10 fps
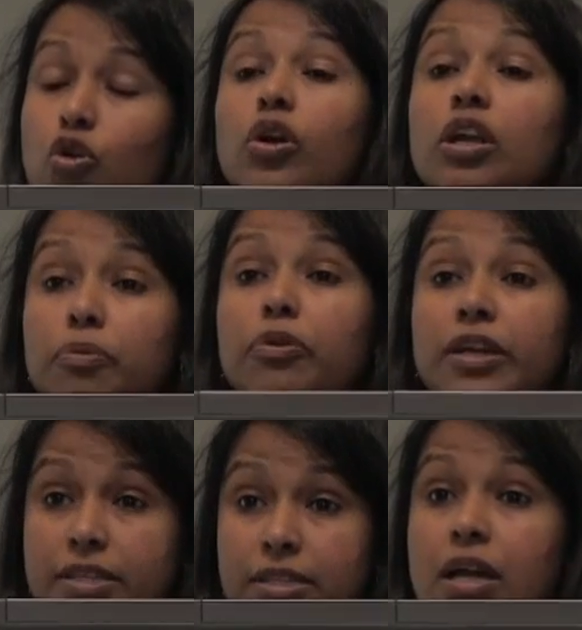local
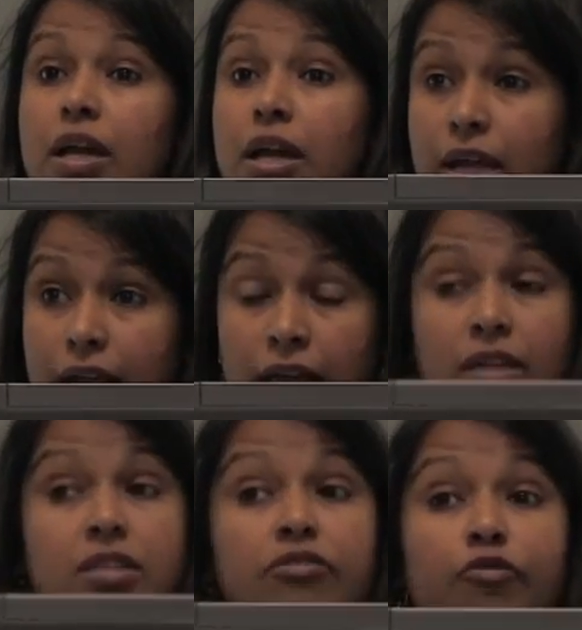police. At
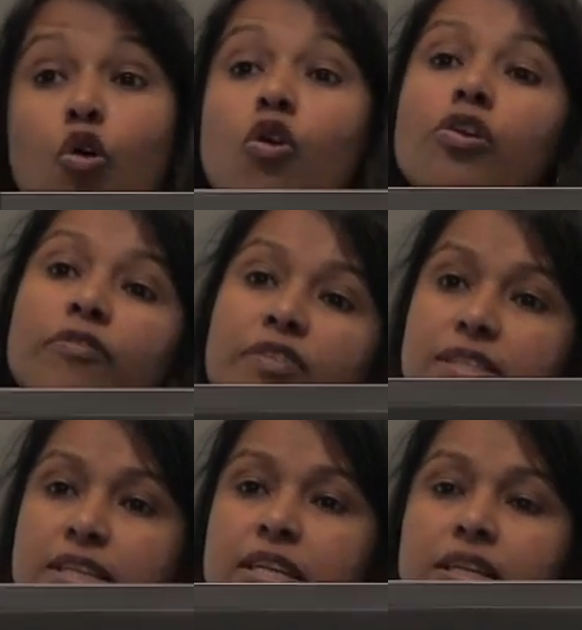least 4 of the
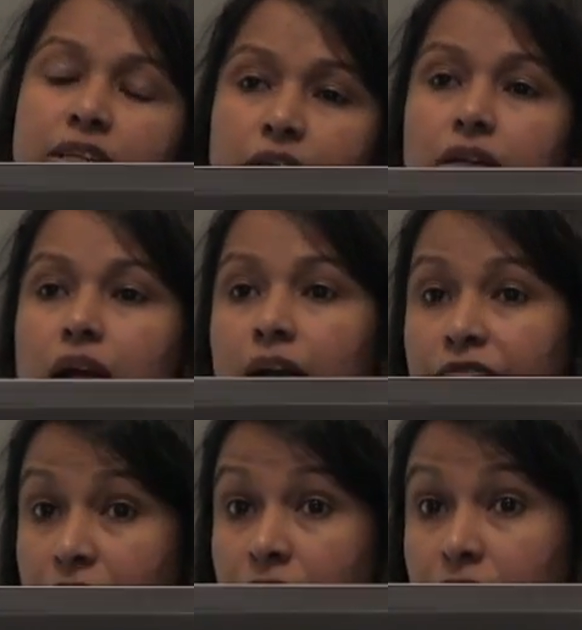senior
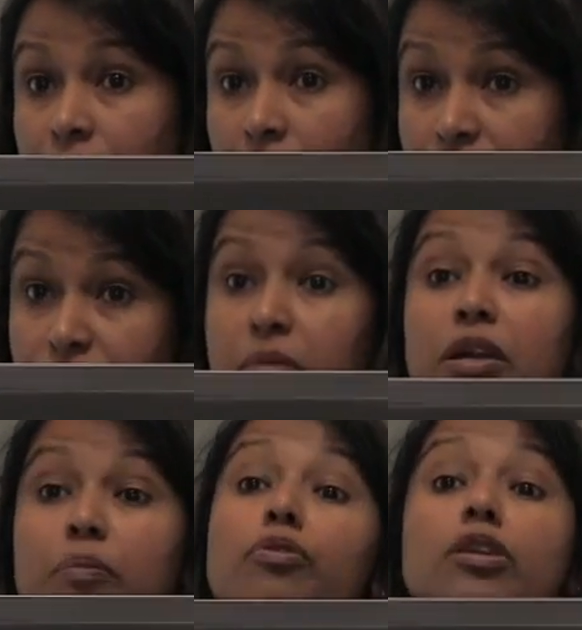Afghan
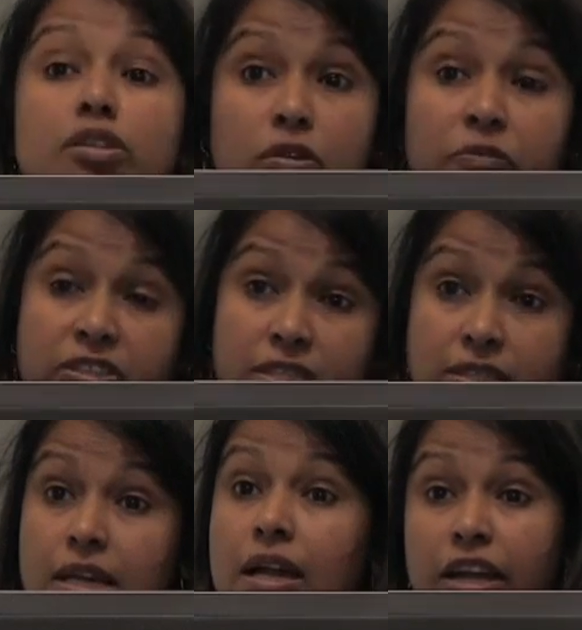female police
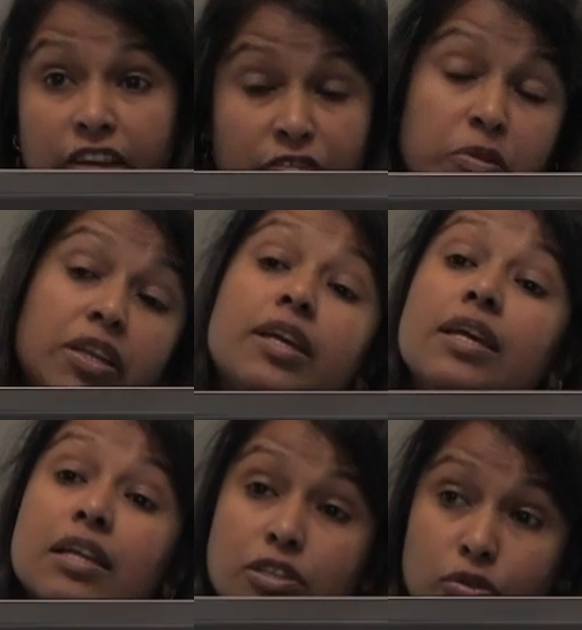officers have been
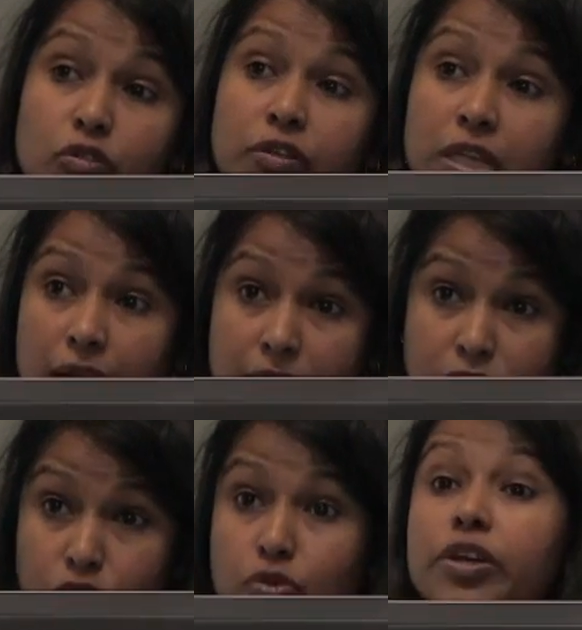killed over the
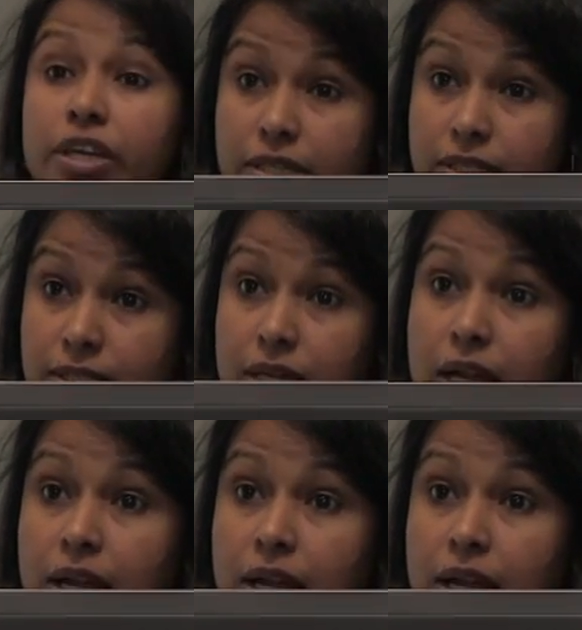last 2 years.